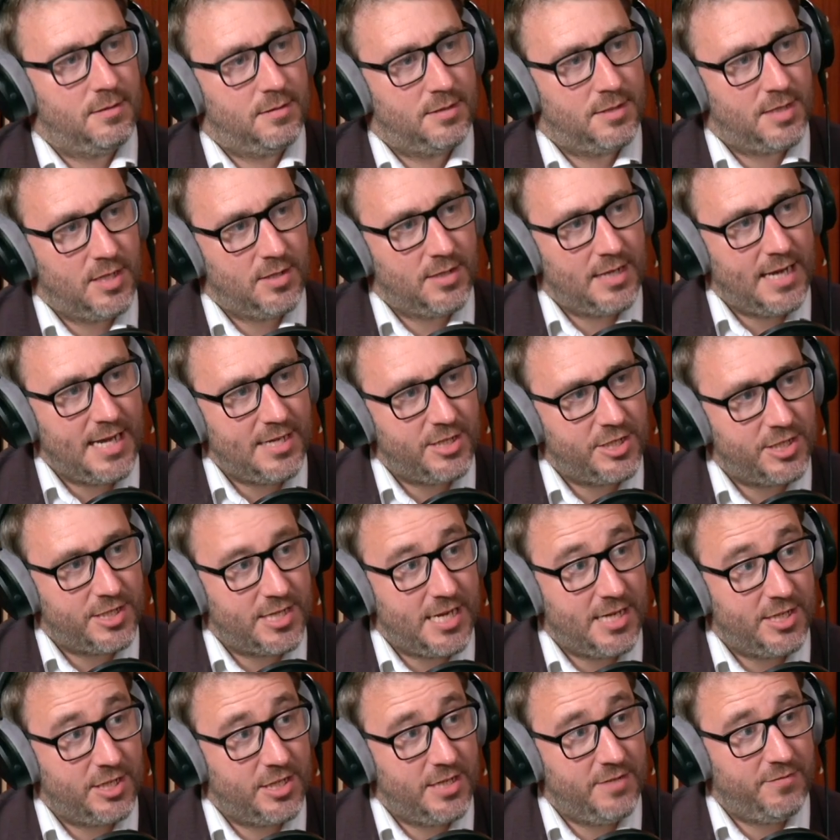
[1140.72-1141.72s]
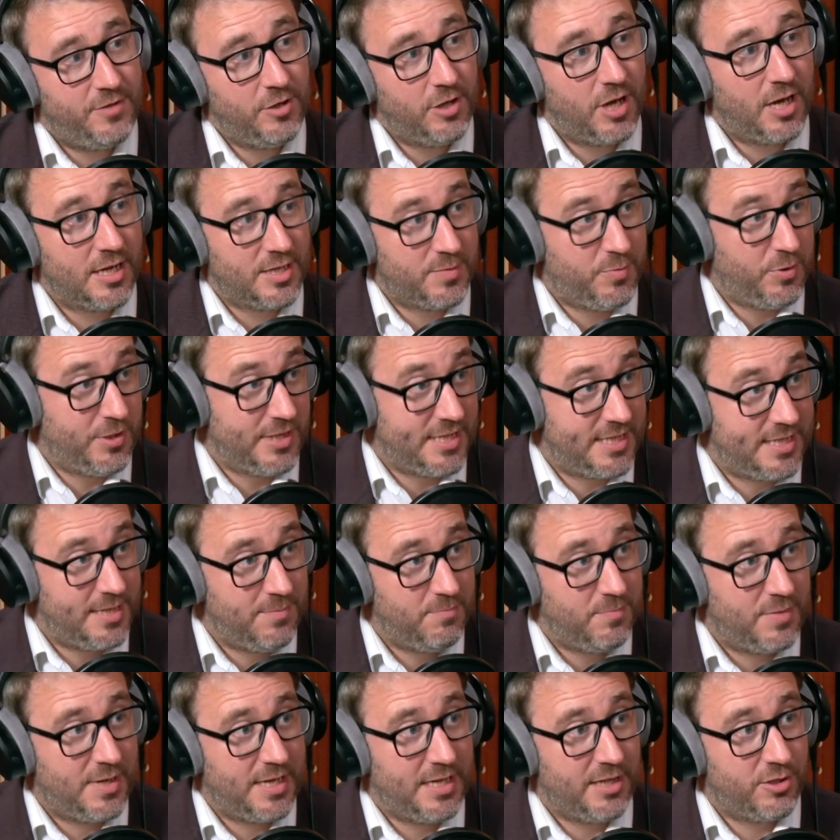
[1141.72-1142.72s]
So the legislation, if you like to put it
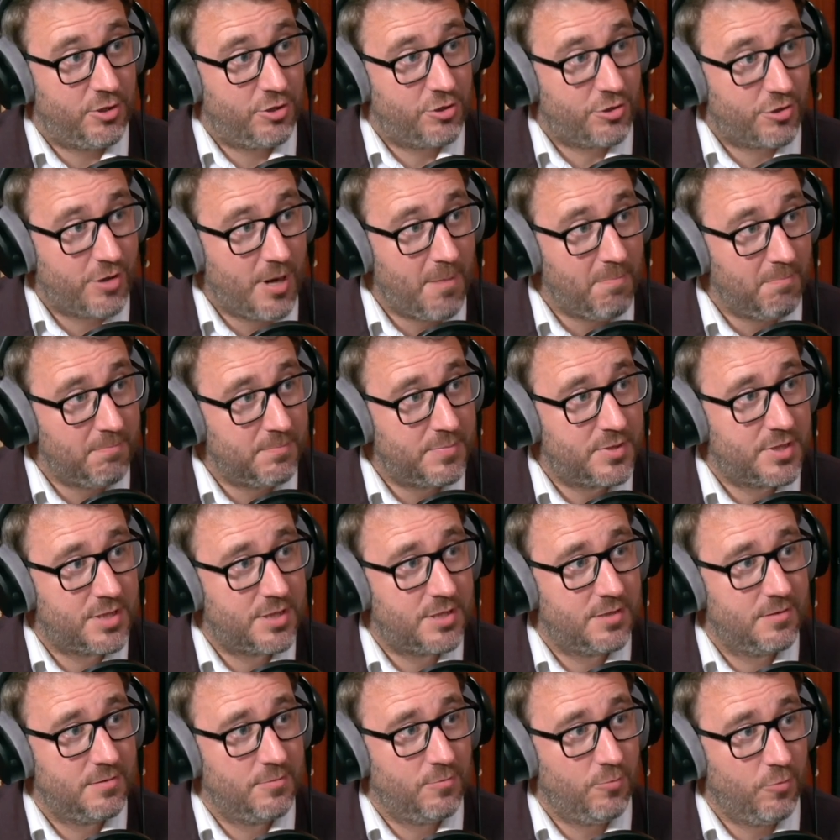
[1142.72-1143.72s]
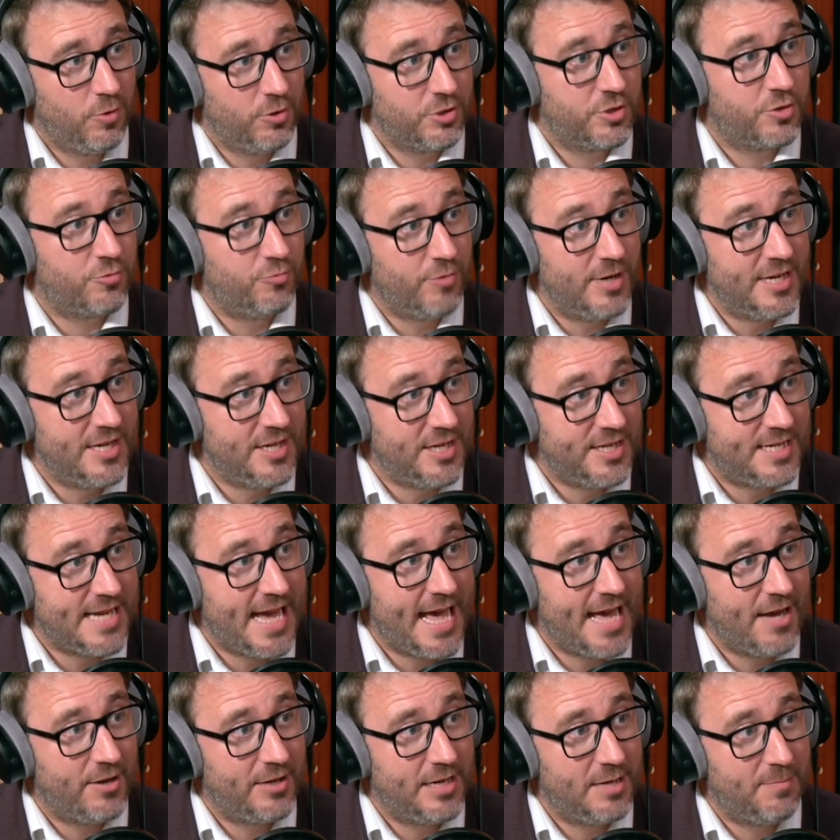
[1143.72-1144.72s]
simply, trumps what's written
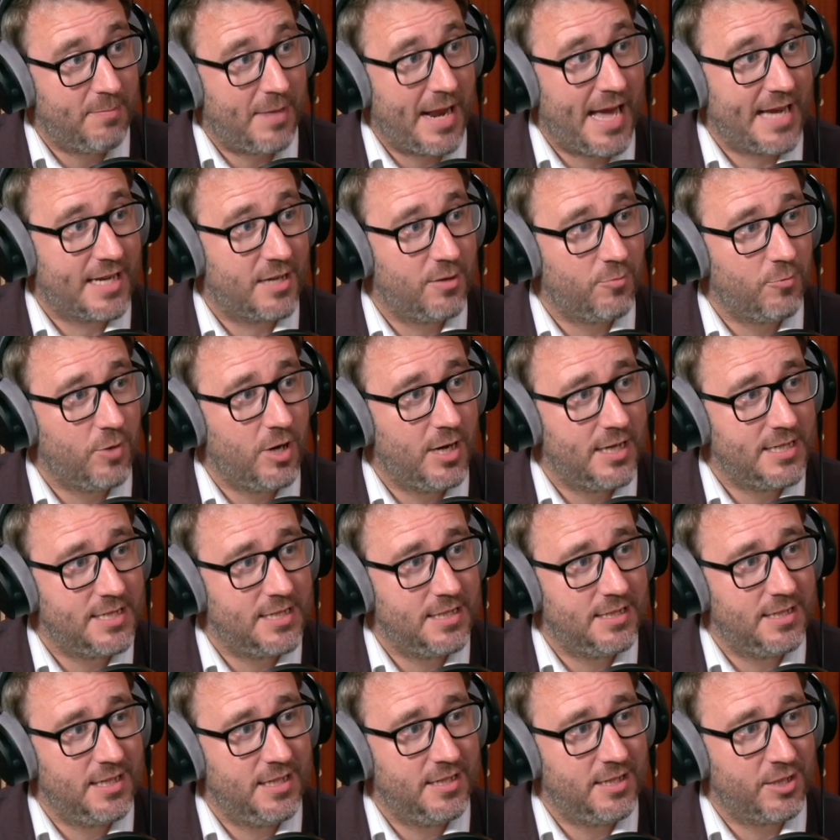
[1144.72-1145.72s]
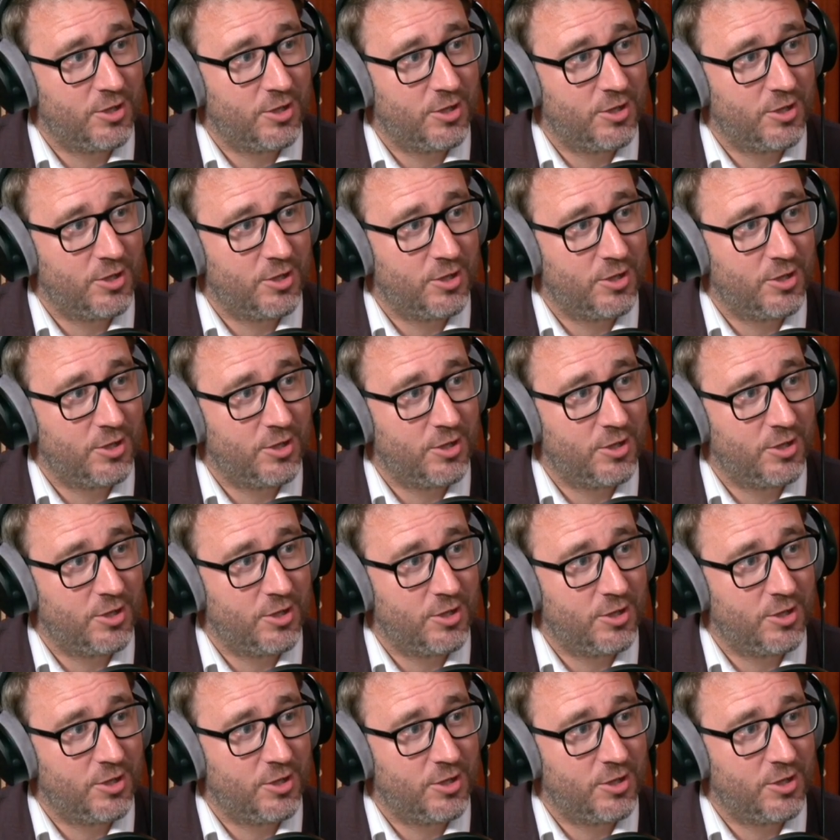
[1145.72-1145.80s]
down in black and white in the